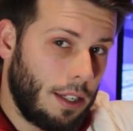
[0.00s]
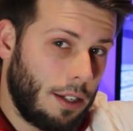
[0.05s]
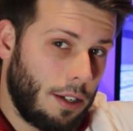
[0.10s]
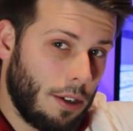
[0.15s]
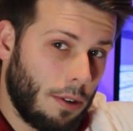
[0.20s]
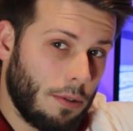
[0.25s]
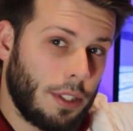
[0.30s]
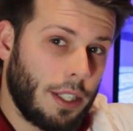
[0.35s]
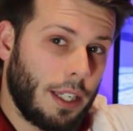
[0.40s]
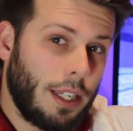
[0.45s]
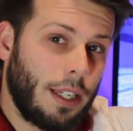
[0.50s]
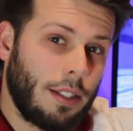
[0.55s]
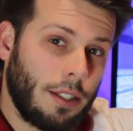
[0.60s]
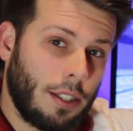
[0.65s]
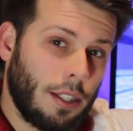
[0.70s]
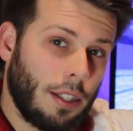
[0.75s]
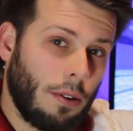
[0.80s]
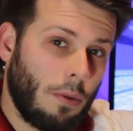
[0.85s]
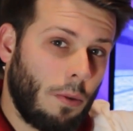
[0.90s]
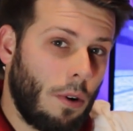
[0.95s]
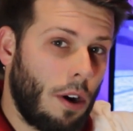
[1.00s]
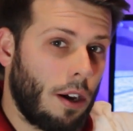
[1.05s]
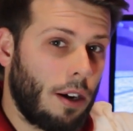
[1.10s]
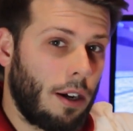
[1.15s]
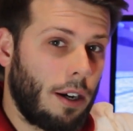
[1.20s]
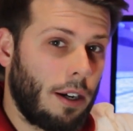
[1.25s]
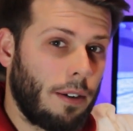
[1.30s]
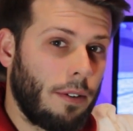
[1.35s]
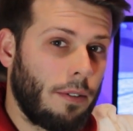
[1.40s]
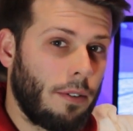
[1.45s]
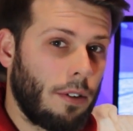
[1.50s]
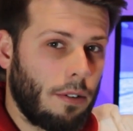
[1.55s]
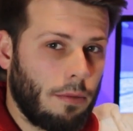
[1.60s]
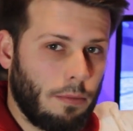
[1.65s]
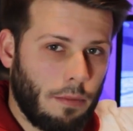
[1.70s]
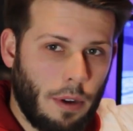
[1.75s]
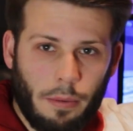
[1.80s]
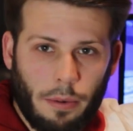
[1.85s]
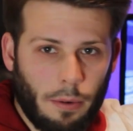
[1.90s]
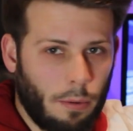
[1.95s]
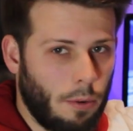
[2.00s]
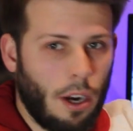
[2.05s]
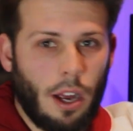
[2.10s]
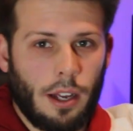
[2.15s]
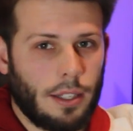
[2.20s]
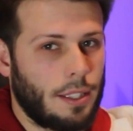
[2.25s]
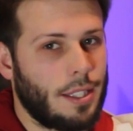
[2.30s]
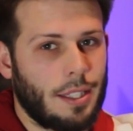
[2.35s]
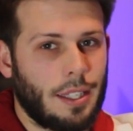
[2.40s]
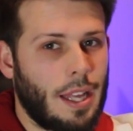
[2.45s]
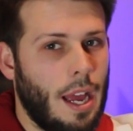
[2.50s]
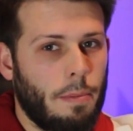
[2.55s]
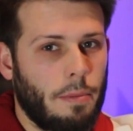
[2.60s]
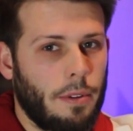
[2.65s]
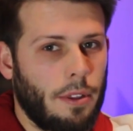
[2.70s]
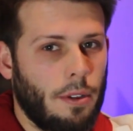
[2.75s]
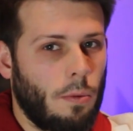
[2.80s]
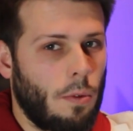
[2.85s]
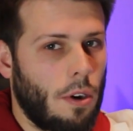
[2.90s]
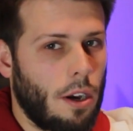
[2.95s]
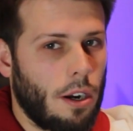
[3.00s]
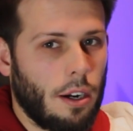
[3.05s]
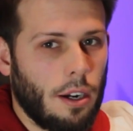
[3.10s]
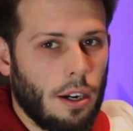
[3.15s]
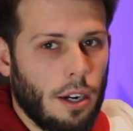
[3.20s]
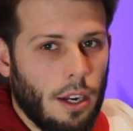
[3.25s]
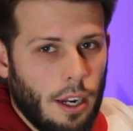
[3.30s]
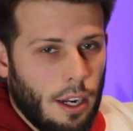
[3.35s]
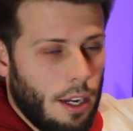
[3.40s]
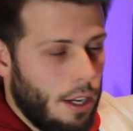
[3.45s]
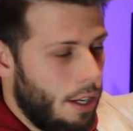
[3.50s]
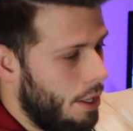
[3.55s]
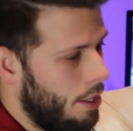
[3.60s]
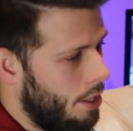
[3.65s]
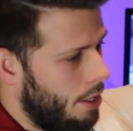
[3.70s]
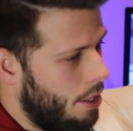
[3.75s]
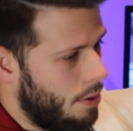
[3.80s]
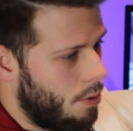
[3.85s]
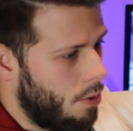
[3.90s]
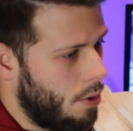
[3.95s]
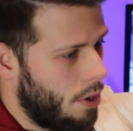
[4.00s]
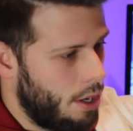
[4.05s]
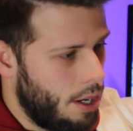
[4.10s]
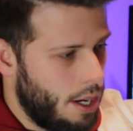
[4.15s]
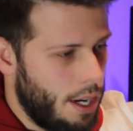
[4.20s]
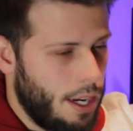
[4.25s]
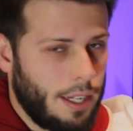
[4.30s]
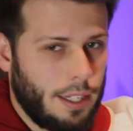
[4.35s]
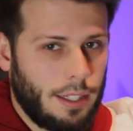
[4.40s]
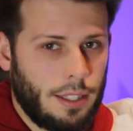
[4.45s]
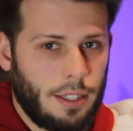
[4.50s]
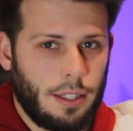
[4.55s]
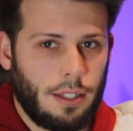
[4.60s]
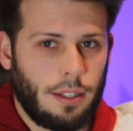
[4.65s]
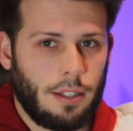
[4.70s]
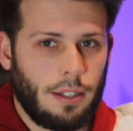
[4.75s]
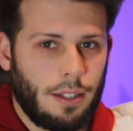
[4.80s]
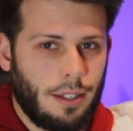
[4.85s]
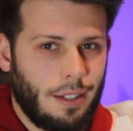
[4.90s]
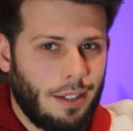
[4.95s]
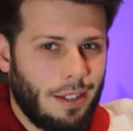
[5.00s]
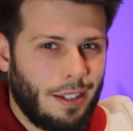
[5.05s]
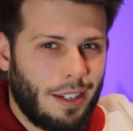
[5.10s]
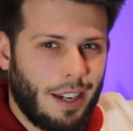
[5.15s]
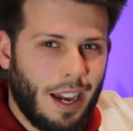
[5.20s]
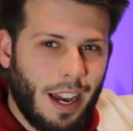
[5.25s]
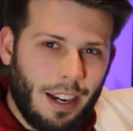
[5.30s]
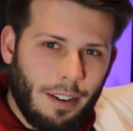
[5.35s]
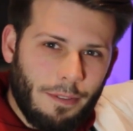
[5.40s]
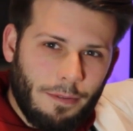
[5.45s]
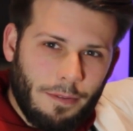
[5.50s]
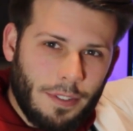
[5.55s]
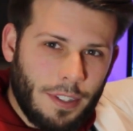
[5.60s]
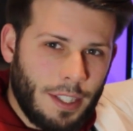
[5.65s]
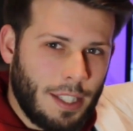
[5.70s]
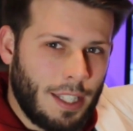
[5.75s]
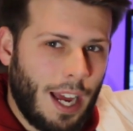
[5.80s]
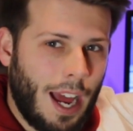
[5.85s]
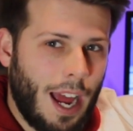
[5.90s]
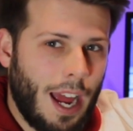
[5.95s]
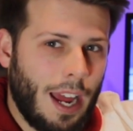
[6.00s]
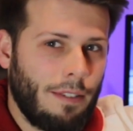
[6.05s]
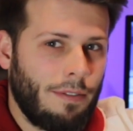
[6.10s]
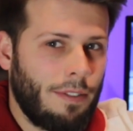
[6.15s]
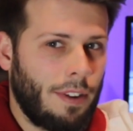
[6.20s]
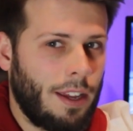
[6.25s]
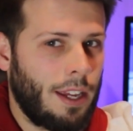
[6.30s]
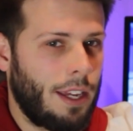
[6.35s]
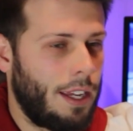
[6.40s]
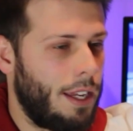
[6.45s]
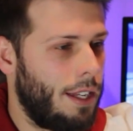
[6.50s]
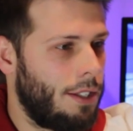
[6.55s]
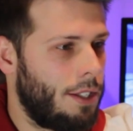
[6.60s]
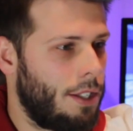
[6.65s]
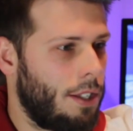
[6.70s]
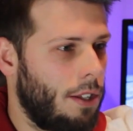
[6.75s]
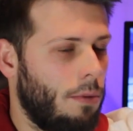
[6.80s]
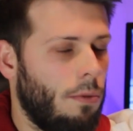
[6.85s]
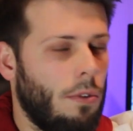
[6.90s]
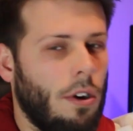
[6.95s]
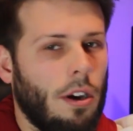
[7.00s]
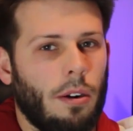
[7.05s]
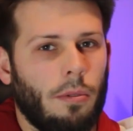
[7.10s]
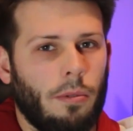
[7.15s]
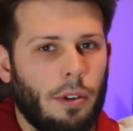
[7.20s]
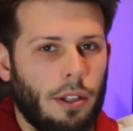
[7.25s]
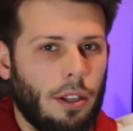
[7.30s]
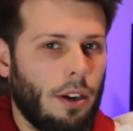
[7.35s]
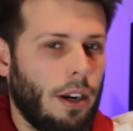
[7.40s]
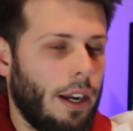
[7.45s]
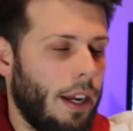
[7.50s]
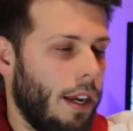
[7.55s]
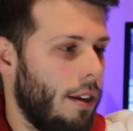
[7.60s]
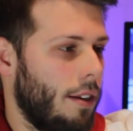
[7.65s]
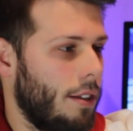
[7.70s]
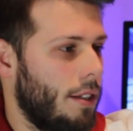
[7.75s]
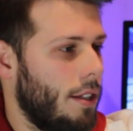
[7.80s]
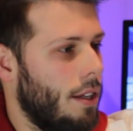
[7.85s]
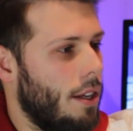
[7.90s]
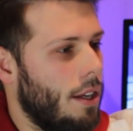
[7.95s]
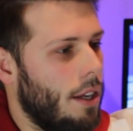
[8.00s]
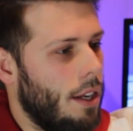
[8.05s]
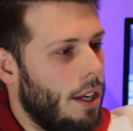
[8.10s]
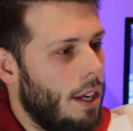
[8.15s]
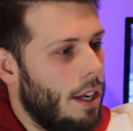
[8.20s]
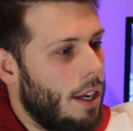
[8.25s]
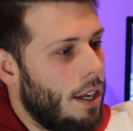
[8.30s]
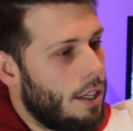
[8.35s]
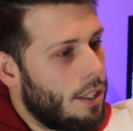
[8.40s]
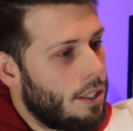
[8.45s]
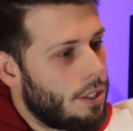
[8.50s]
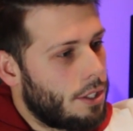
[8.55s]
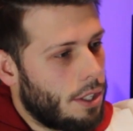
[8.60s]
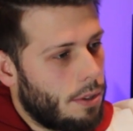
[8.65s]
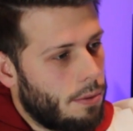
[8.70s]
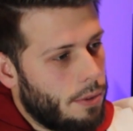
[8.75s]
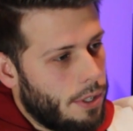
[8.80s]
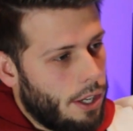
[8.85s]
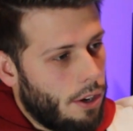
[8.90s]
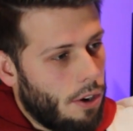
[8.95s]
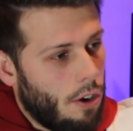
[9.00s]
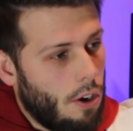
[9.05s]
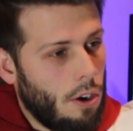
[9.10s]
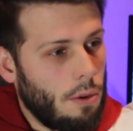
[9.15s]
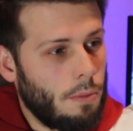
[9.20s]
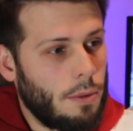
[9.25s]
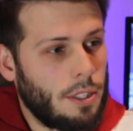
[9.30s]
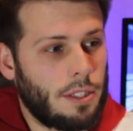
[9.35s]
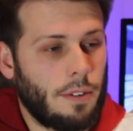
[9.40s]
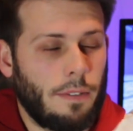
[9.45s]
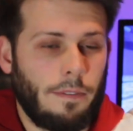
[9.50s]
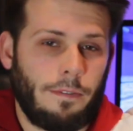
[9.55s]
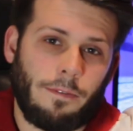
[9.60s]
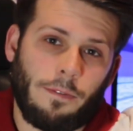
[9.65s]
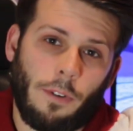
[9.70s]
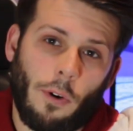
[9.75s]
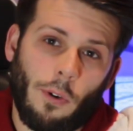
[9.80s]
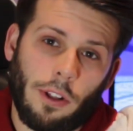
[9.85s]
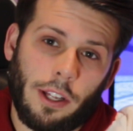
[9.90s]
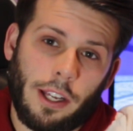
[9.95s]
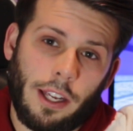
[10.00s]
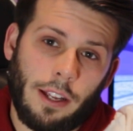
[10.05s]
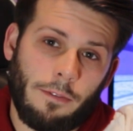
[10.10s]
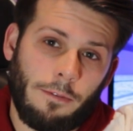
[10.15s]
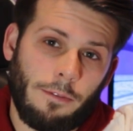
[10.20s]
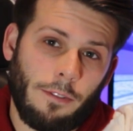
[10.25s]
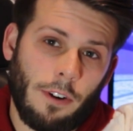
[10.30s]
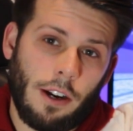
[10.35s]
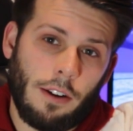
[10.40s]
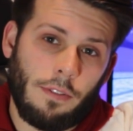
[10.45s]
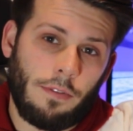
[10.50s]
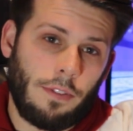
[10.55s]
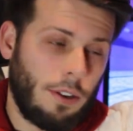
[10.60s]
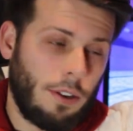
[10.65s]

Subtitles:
goes into the water. Remember, we're not slapping the water. You're kind of diving into the water with your hand. So when your arm is fully in front of